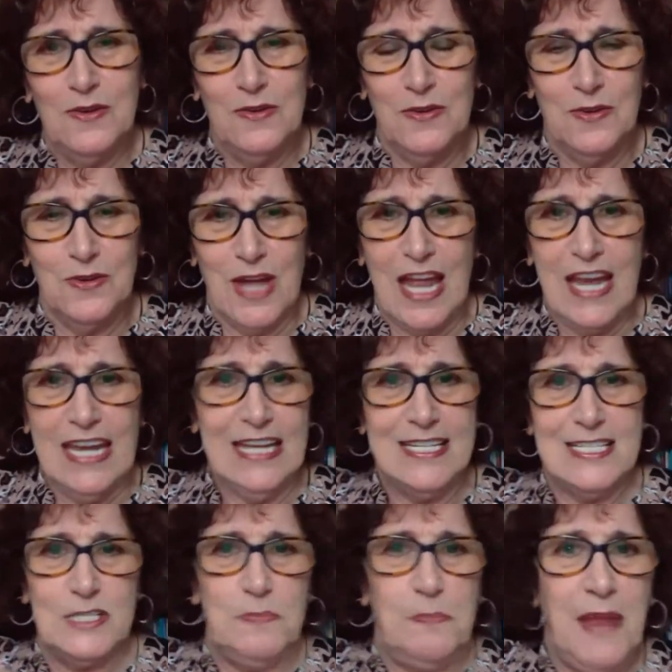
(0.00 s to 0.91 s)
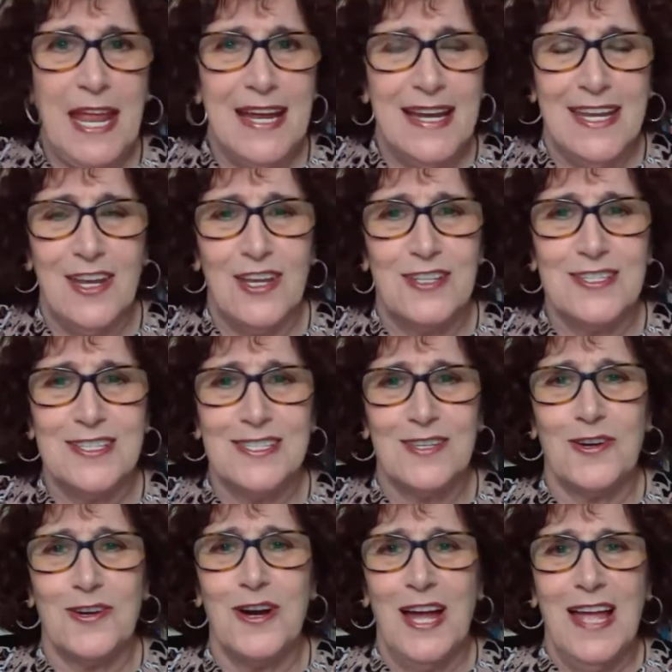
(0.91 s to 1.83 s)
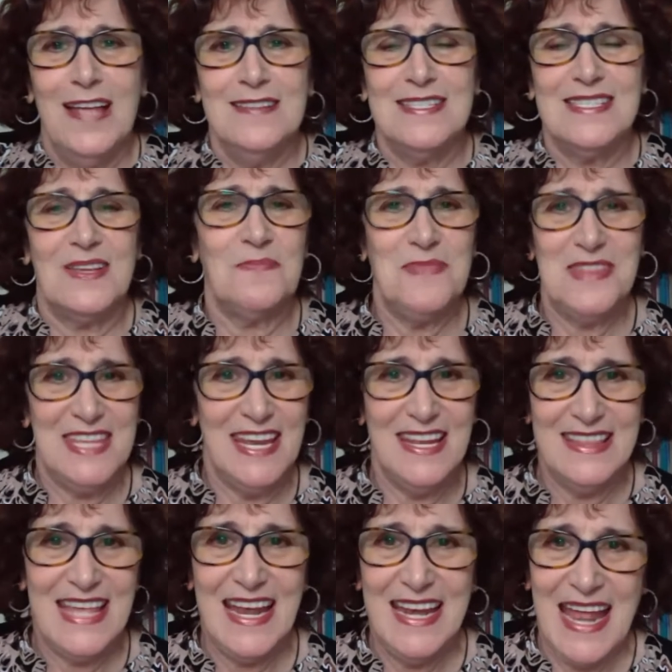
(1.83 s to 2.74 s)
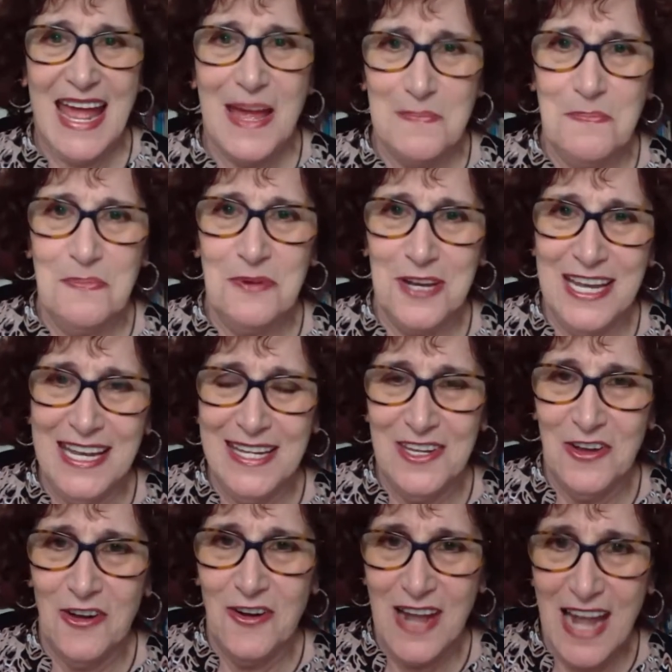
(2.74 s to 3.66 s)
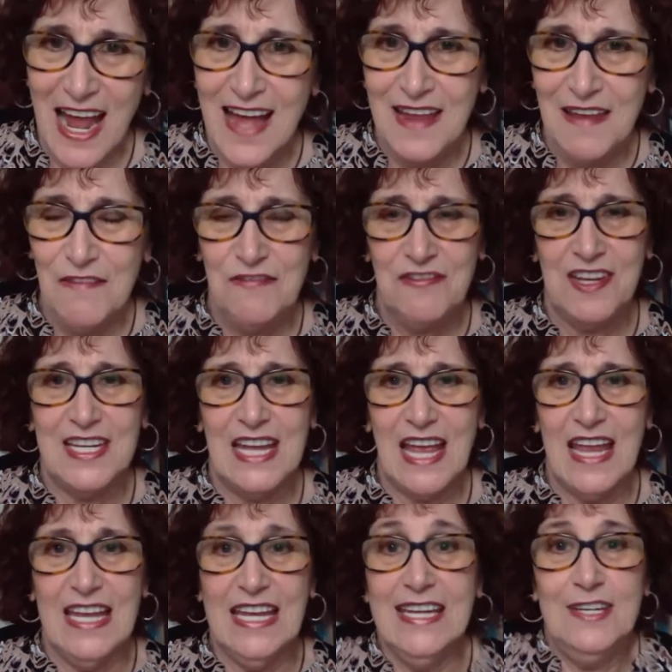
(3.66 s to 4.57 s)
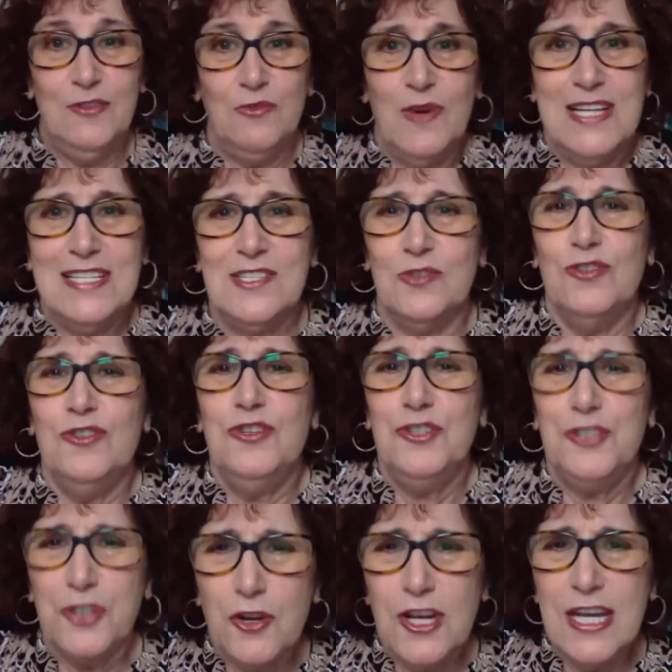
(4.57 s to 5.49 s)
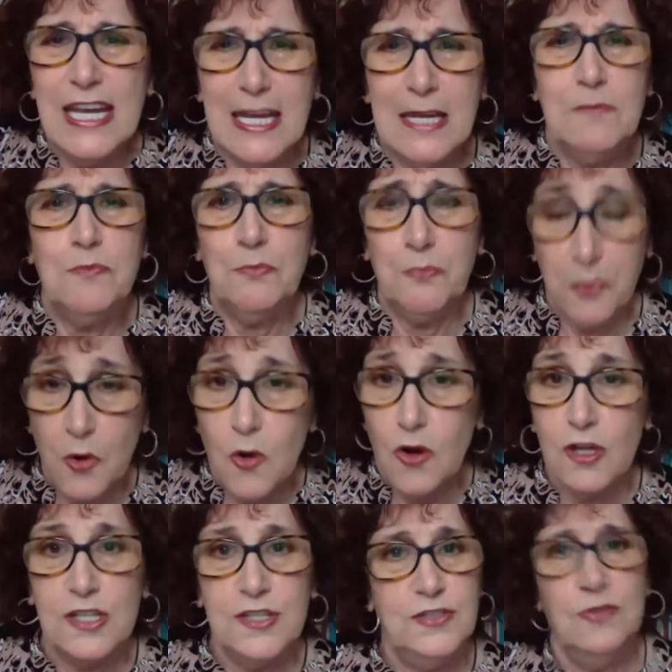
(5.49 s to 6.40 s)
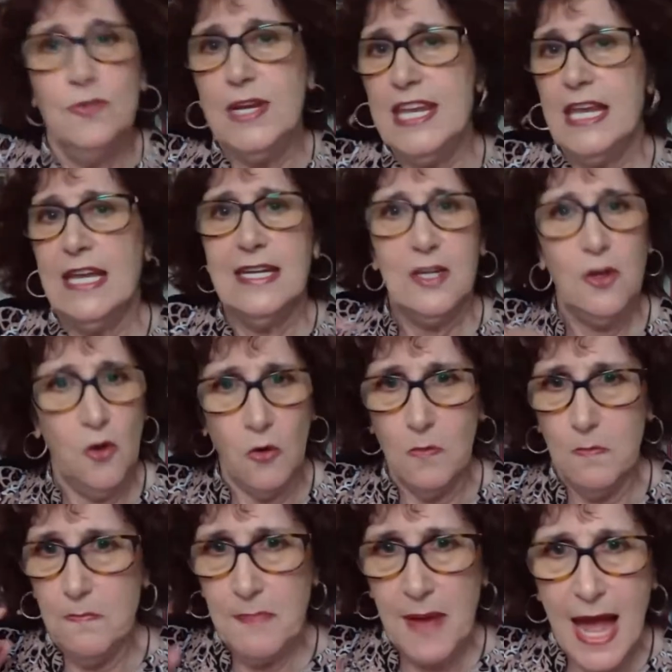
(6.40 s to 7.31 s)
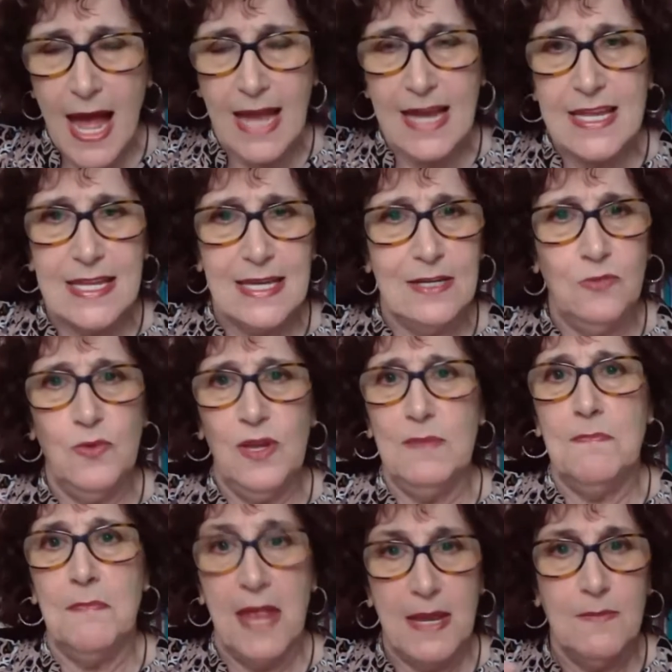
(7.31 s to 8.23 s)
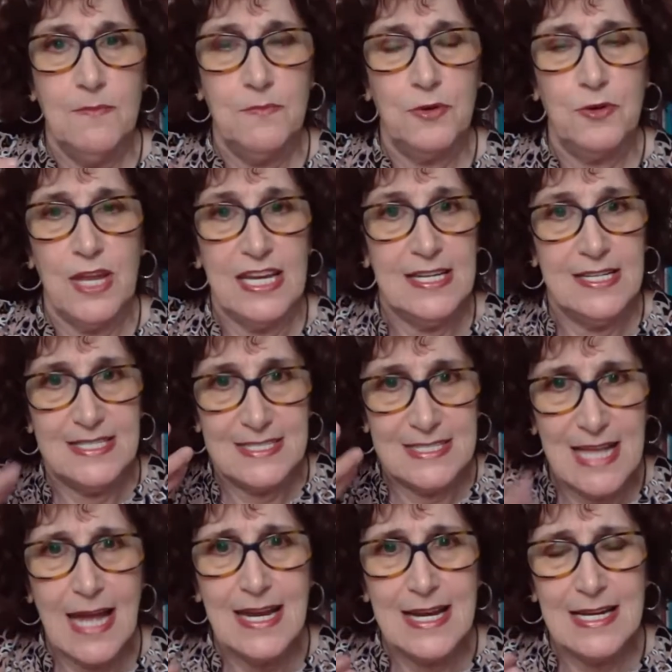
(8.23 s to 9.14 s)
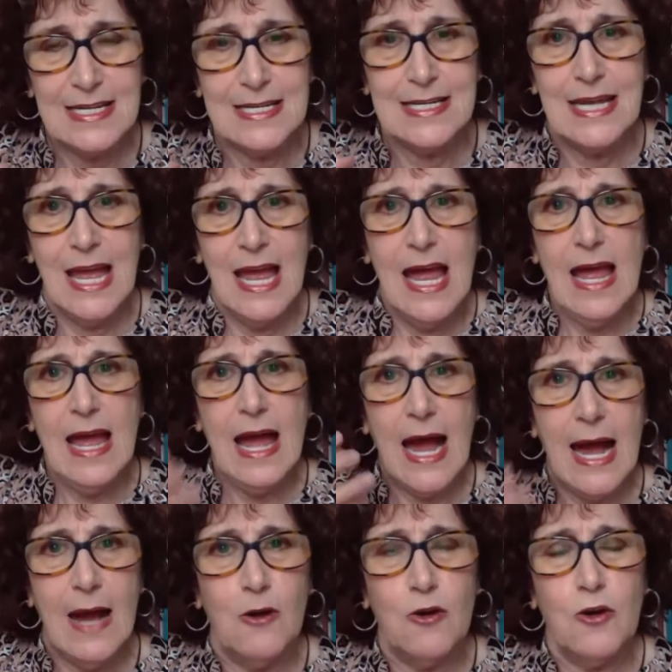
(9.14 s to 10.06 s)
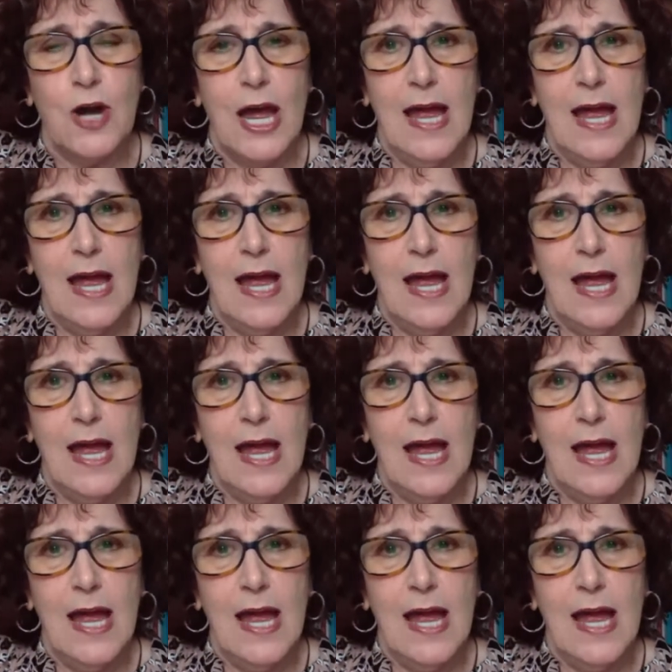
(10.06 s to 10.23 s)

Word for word: an experience, something that happened in your life, and it was a turning point? You can go back and remember exactly how